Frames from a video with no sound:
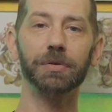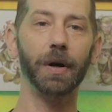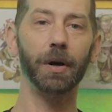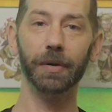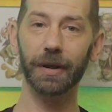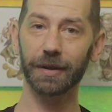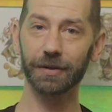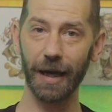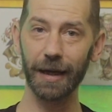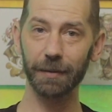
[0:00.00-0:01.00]
follow the
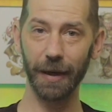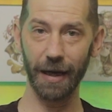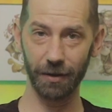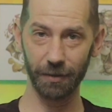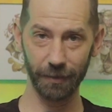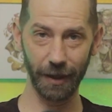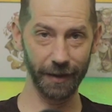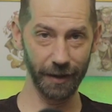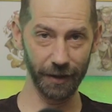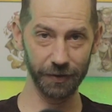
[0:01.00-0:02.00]
exact pattern
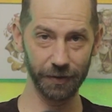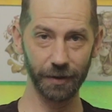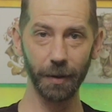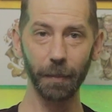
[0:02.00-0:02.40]
like this,